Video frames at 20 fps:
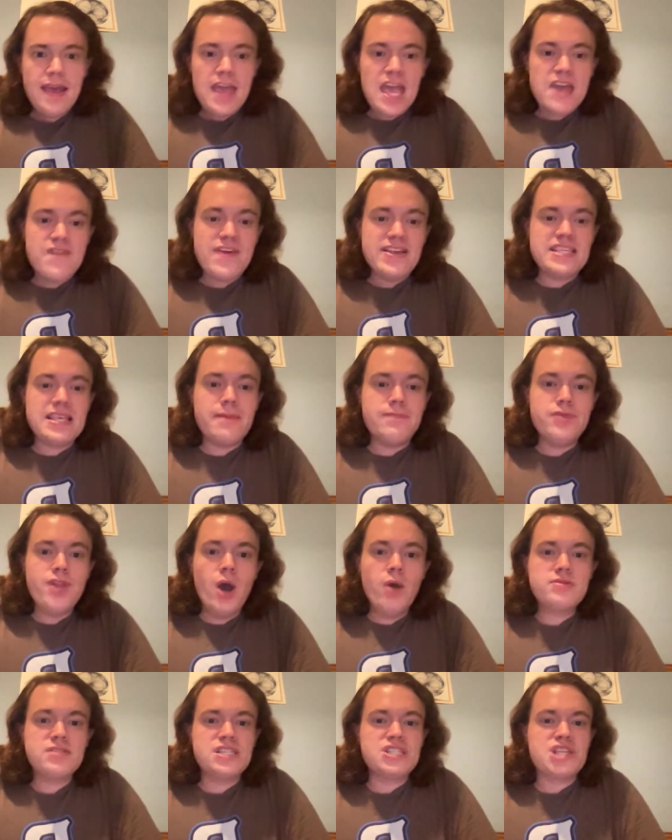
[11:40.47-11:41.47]
If his
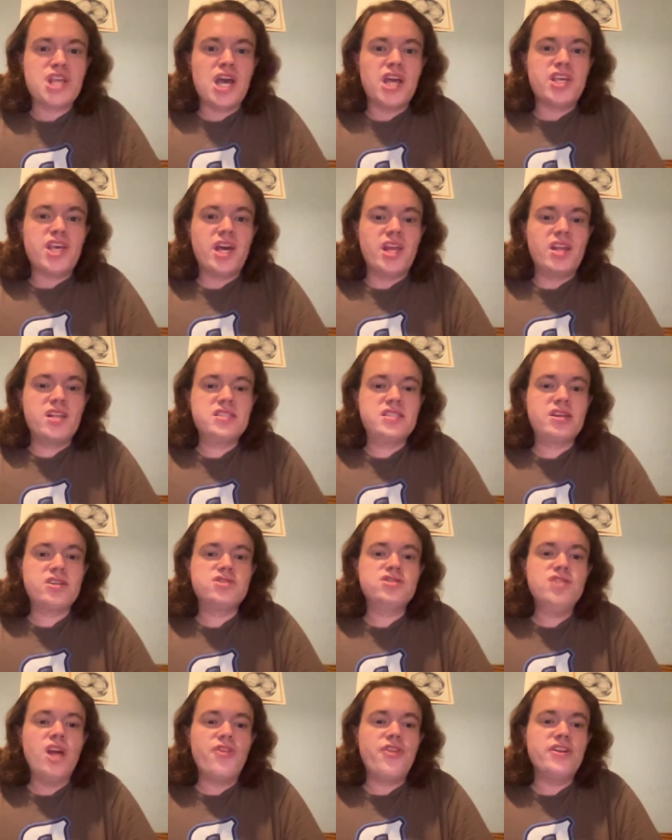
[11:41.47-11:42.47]
hypnosis can't get us,
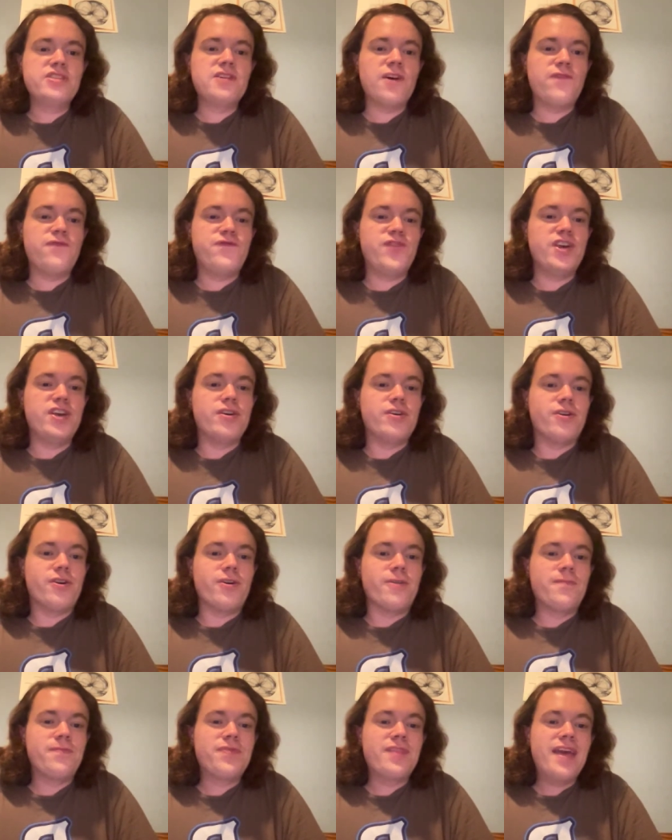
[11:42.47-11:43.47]
there's nothing to
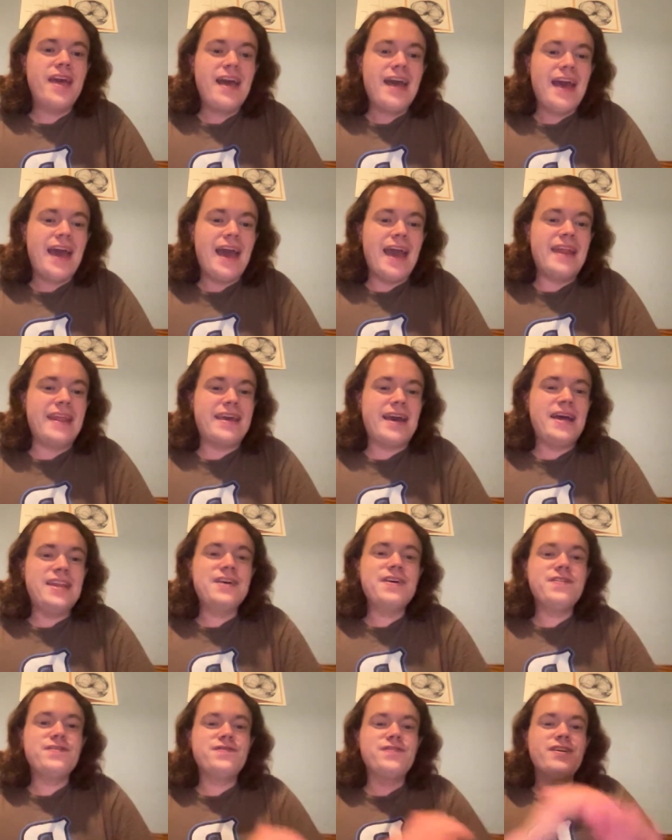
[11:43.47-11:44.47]
fear. And he kind
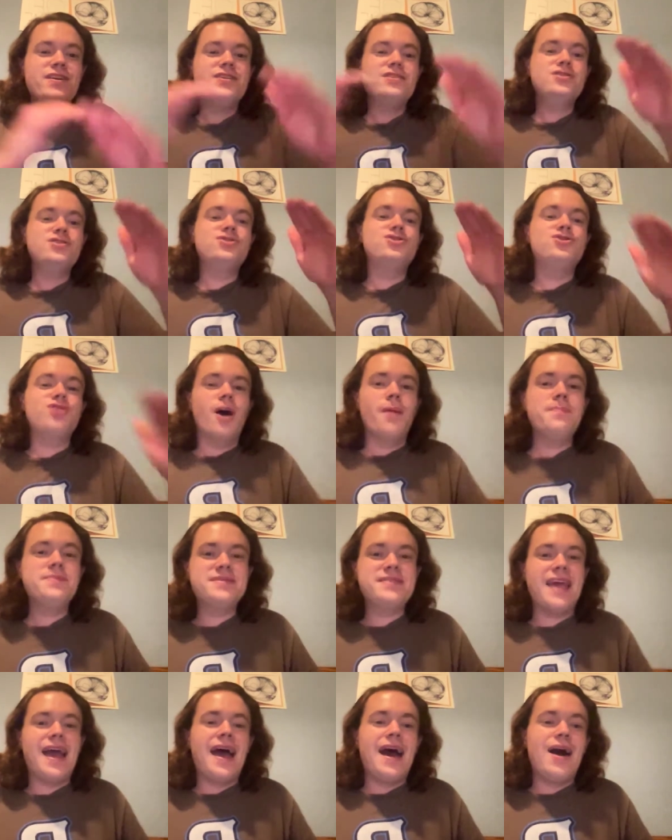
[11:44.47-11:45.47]
of jumps
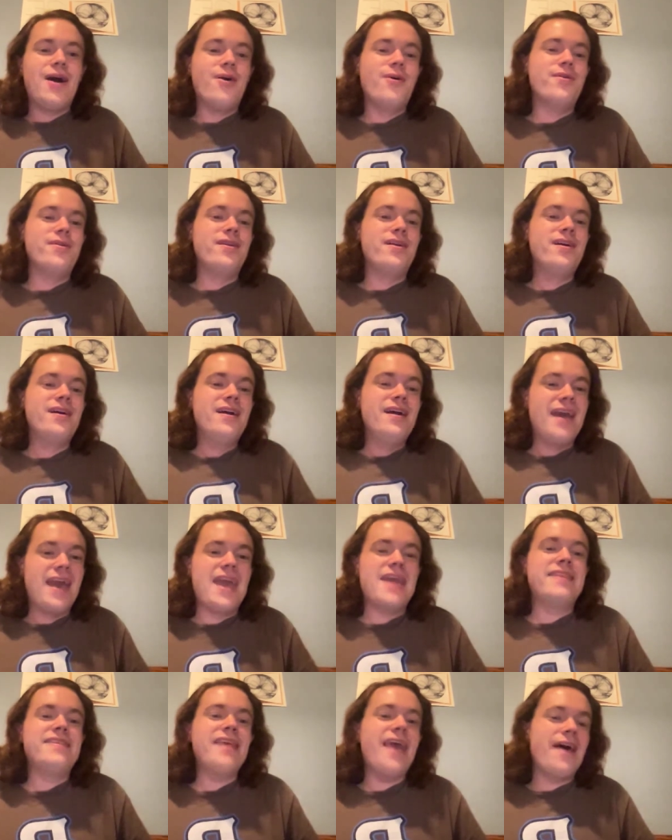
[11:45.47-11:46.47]
down
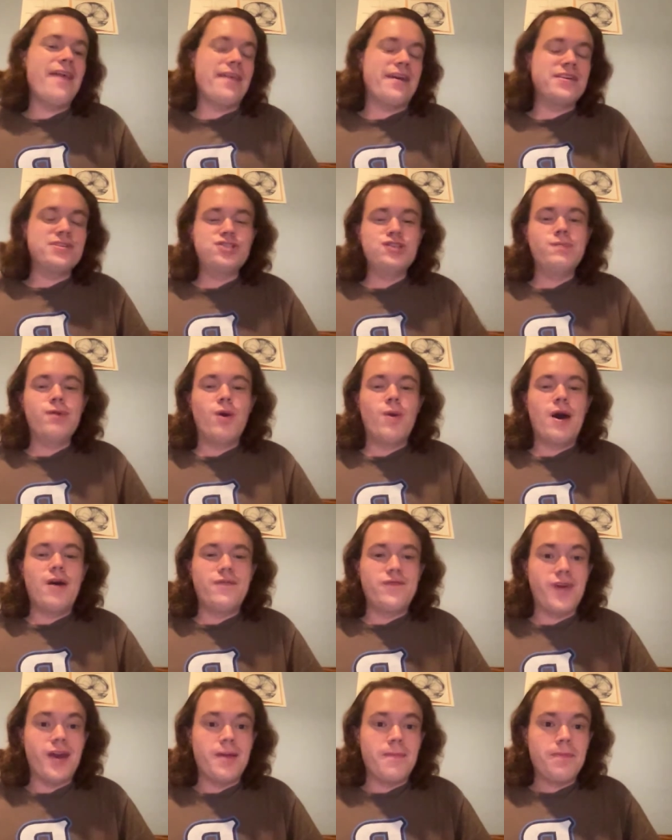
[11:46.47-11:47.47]
in, yeah, like a sumo
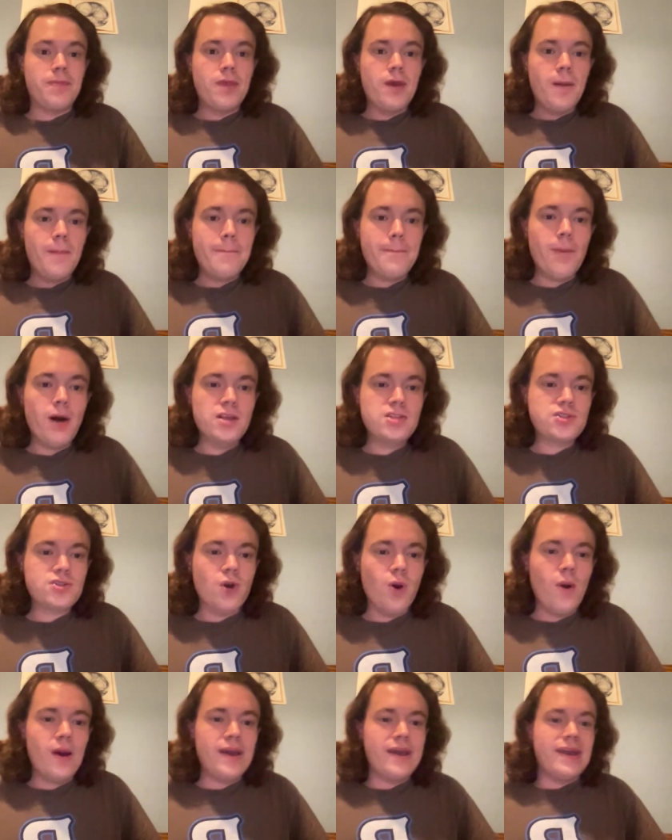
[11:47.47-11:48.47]
outfit.
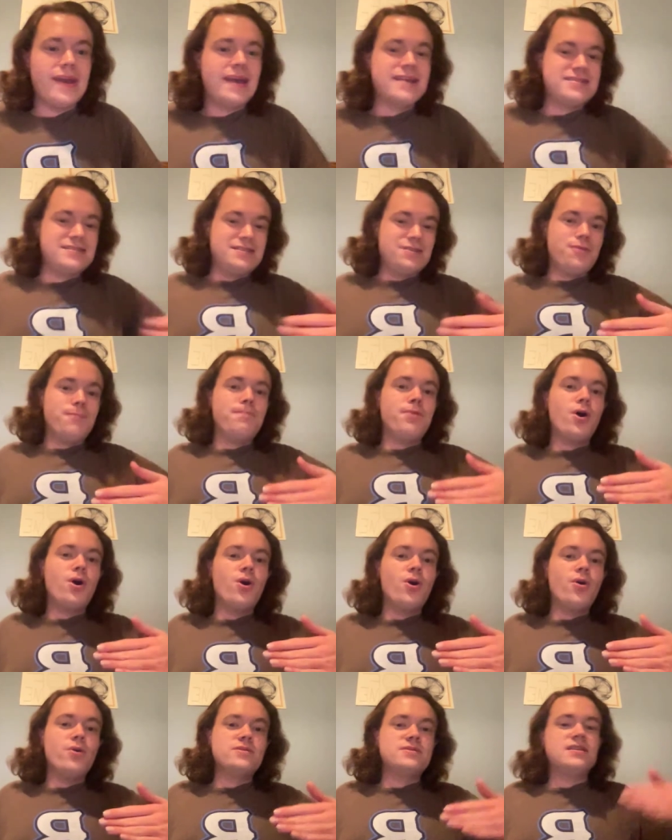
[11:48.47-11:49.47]
Moskoi has his little
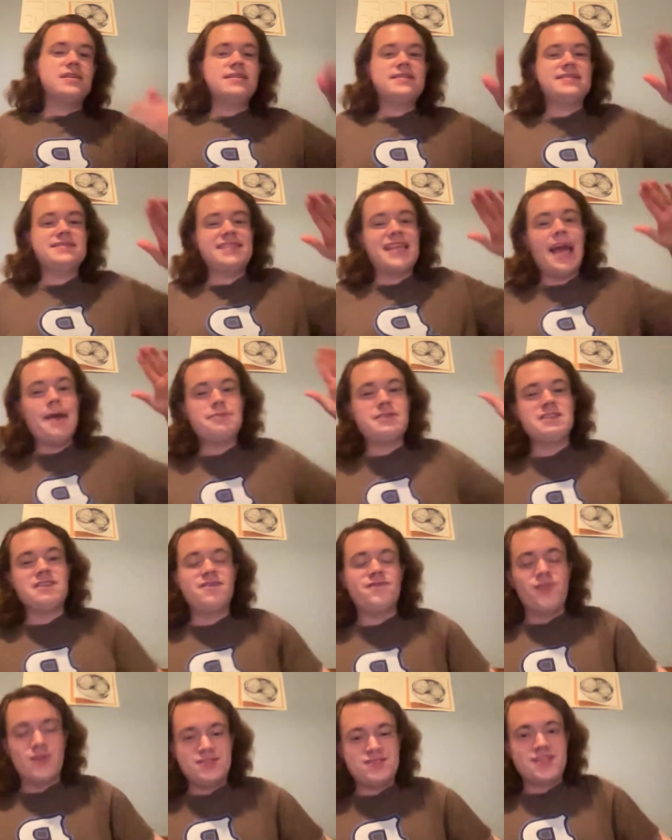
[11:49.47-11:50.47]
pose, slams his
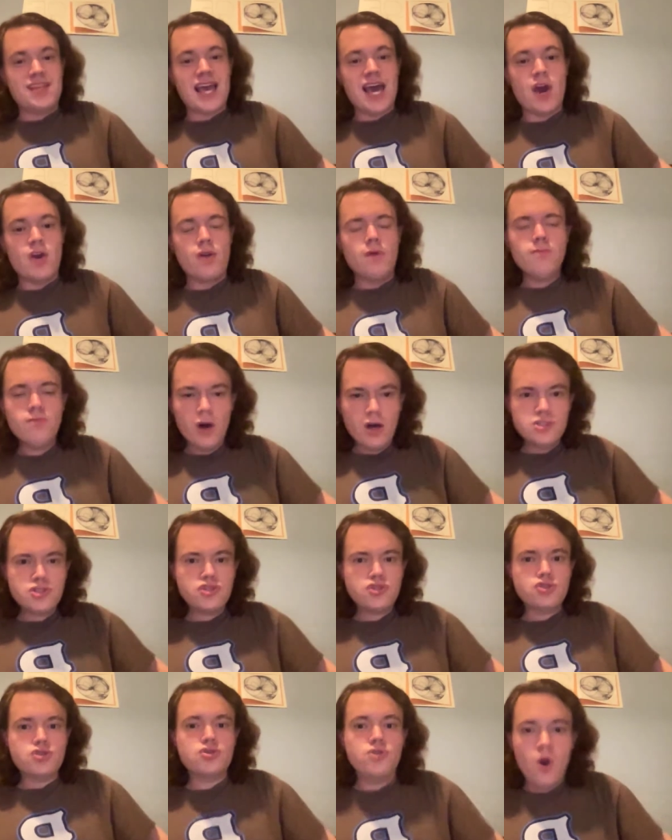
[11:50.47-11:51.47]
foot down,
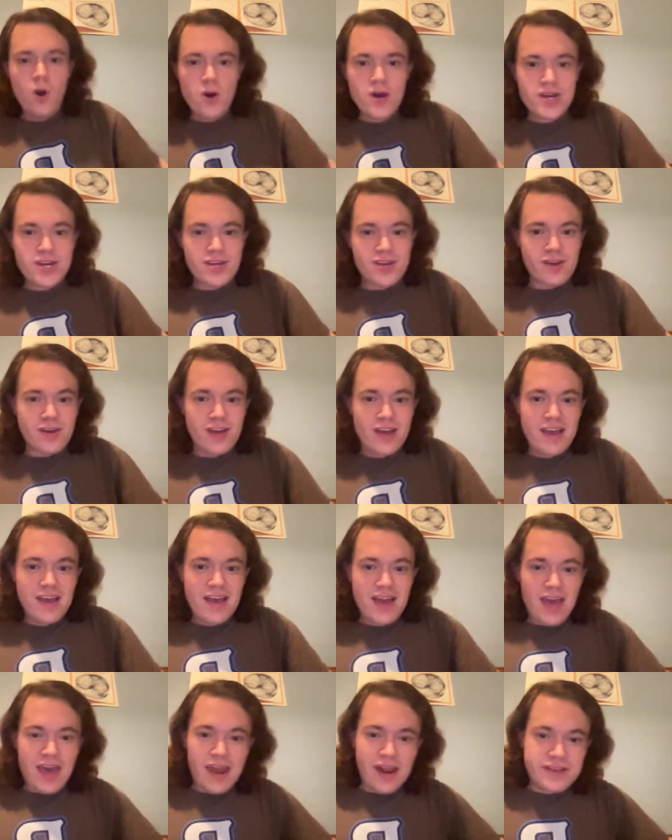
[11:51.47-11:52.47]
Moskoi,
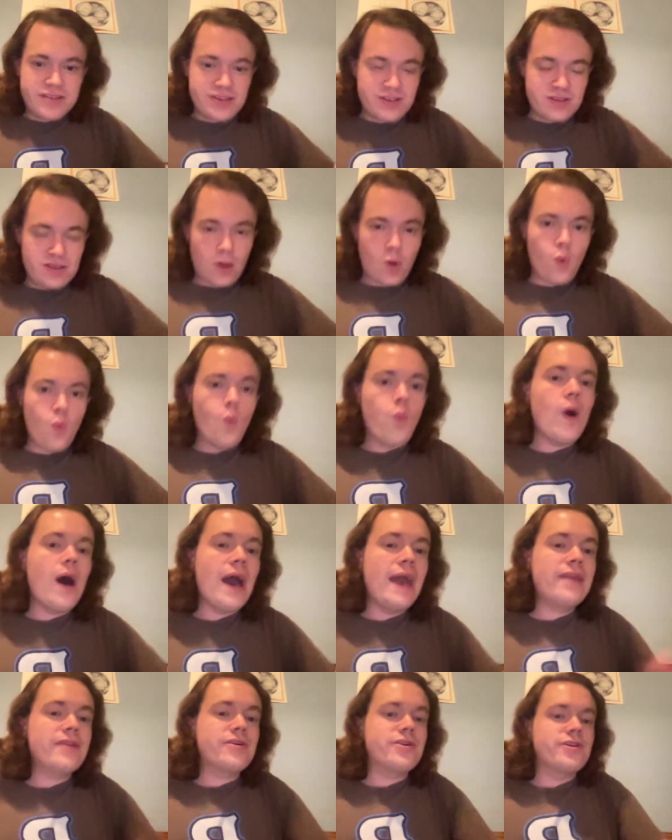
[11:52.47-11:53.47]
and is in this like
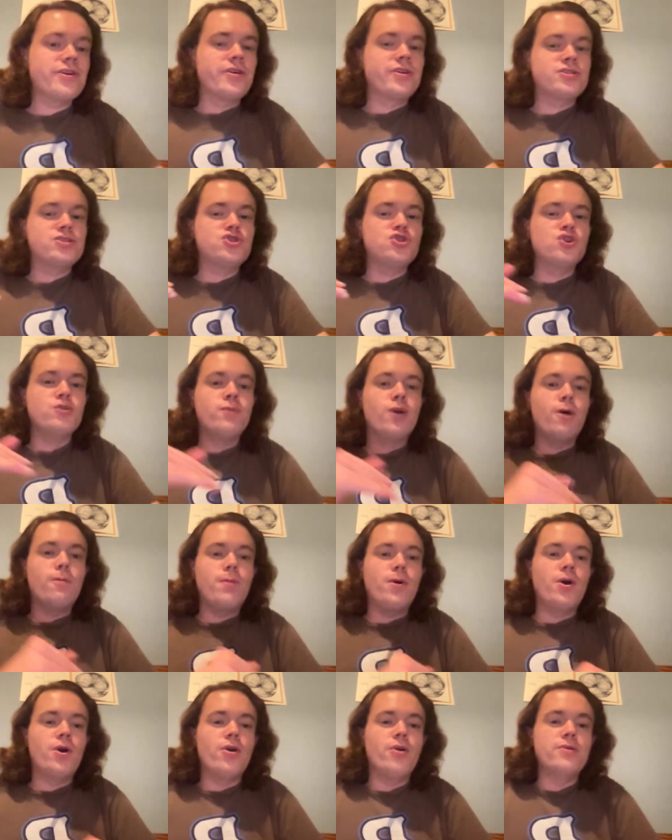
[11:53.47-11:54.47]
wider sumo
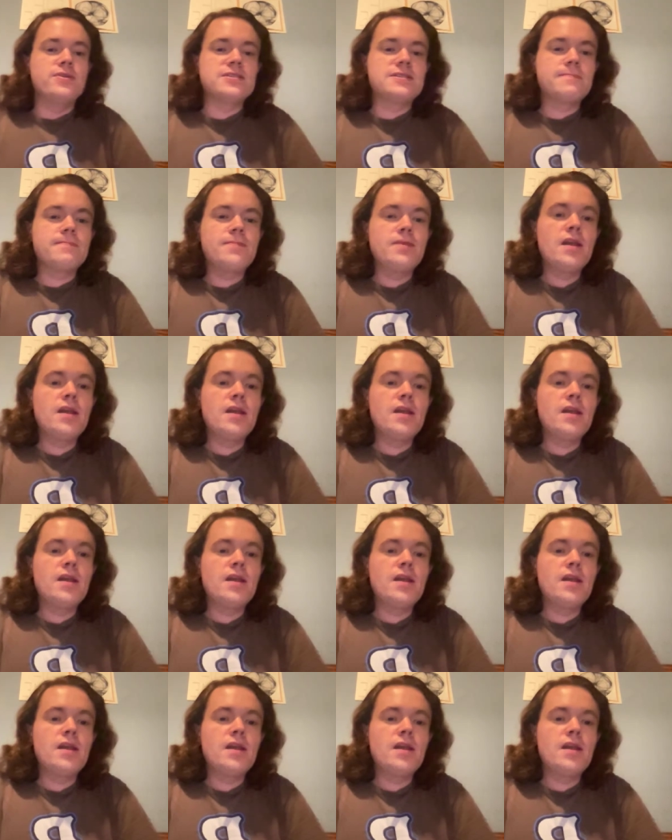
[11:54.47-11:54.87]
pose.